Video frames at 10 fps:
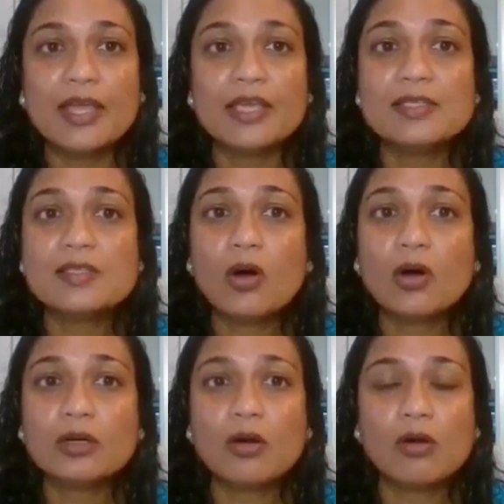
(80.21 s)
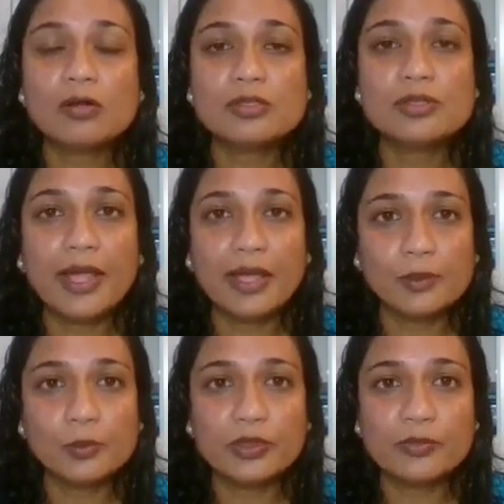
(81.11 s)
is on call to
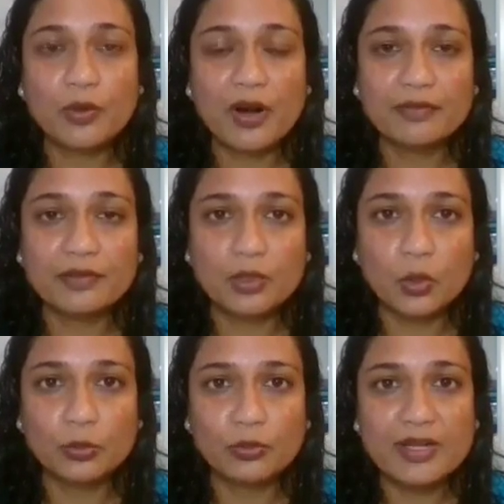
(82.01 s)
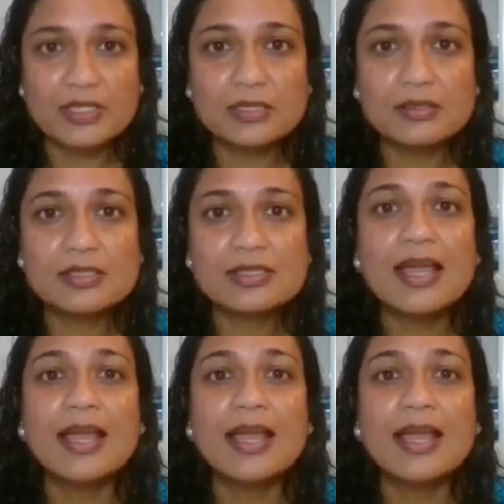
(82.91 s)
help with private home rentals,